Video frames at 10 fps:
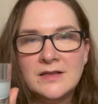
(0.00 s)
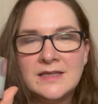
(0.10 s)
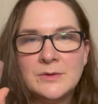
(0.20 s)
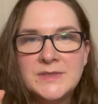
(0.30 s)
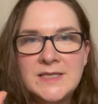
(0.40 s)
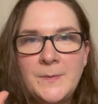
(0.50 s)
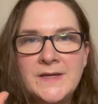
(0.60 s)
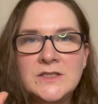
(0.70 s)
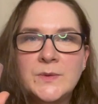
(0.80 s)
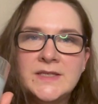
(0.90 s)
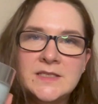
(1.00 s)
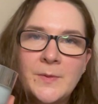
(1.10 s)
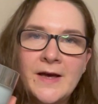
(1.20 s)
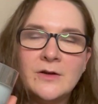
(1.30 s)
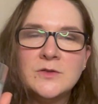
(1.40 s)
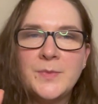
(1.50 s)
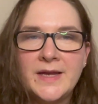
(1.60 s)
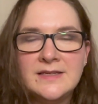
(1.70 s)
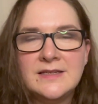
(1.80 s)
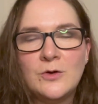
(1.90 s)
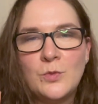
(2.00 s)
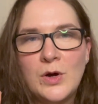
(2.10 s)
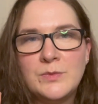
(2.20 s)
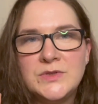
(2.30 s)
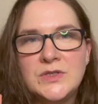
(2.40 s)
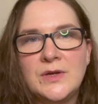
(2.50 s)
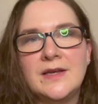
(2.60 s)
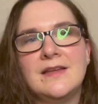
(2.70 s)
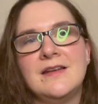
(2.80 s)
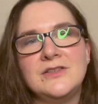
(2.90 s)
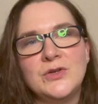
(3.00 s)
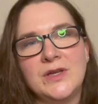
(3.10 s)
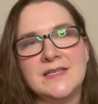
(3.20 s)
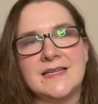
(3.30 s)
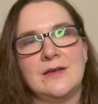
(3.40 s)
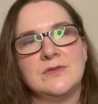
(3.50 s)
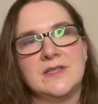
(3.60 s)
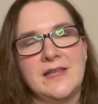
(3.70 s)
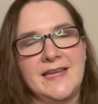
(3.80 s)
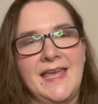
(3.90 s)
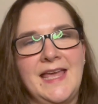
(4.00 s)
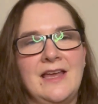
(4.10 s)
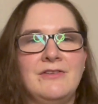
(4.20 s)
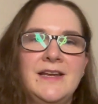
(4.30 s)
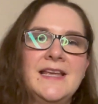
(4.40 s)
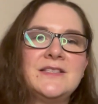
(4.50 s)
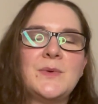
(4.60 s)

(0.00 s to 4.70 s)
and I would dip into it and dip out depending on what I was doing, and I took it down to like here and here.